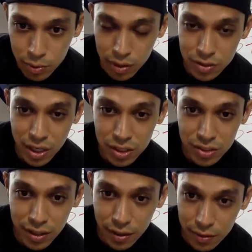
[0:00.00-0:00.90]
Where is
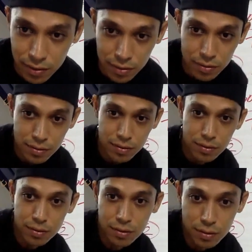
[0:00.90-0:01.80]
H-Town?
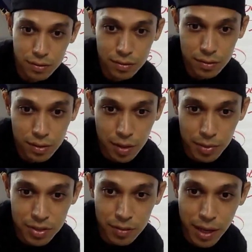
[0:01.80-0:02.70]

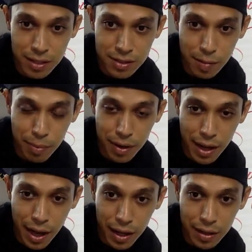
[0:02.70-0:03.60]
Give me some heads up
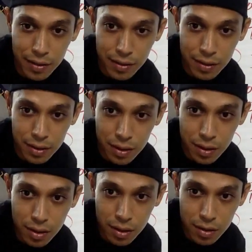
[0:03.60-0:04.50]
on that.
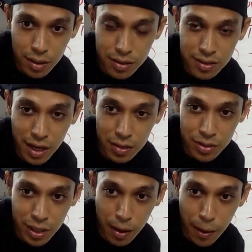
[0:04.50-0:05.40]
That
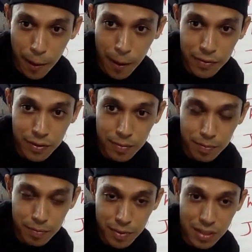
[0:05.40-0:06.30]
sounds like
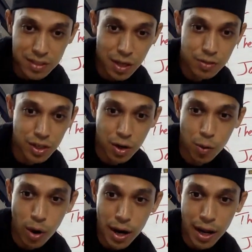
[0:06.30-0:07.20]
that sounds like
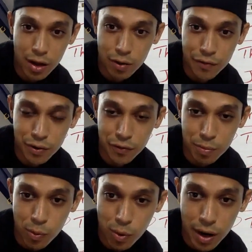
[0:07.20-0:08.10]
Hawaii. I don't know if you're
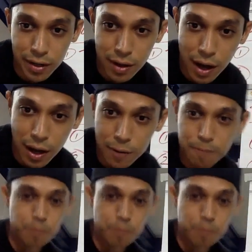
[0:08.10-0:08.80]
from Hawaii or not.